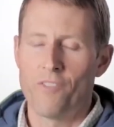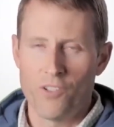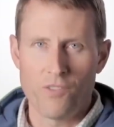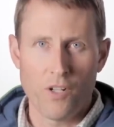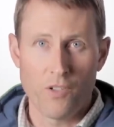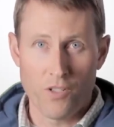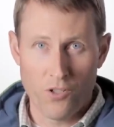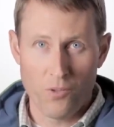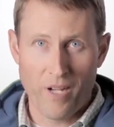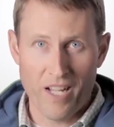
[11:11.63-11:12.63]
First of all, you get
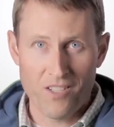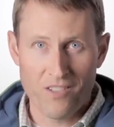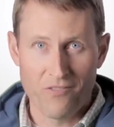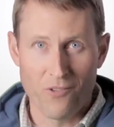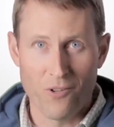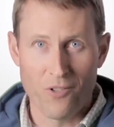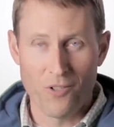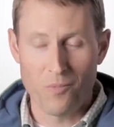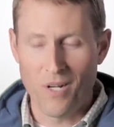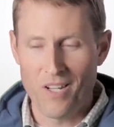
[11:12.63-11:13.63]
two mics for
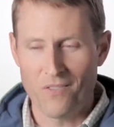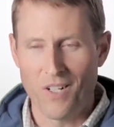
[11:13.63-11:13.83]
this price